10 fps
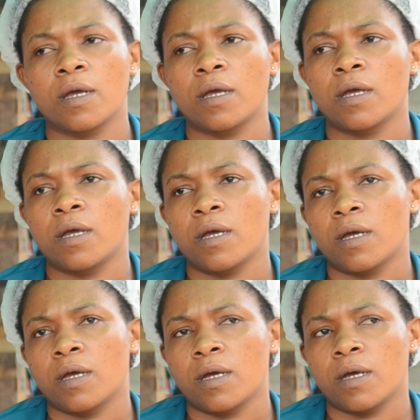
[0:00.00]

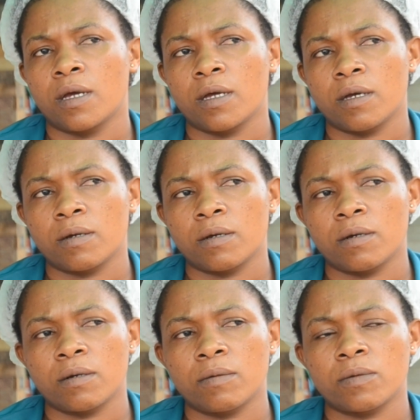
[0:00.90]

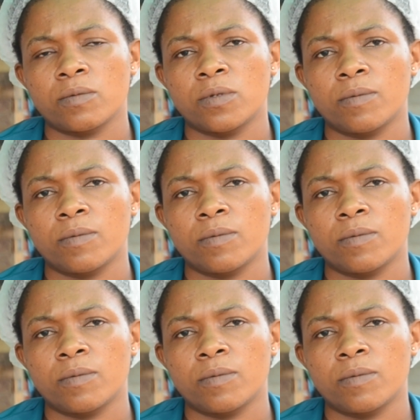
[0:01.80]
(no one is talking)